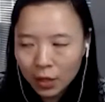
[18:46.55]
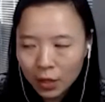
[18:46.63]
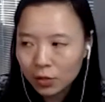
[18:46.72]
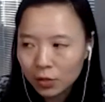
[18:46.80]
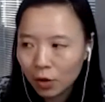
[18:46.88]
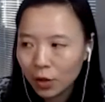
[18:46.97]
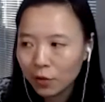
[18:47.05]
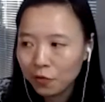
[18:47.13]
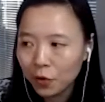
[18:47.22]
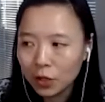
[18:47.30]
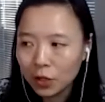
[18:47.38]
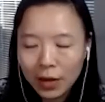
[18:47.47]
So if
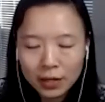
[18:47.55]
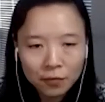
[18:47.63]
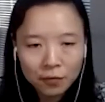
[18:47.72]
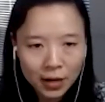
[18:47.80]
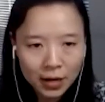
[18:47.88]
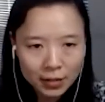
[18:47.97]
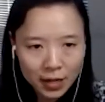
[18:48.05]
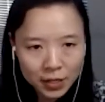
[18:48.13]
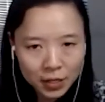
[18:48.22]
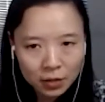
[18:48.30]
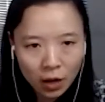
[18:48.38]
we look at the validation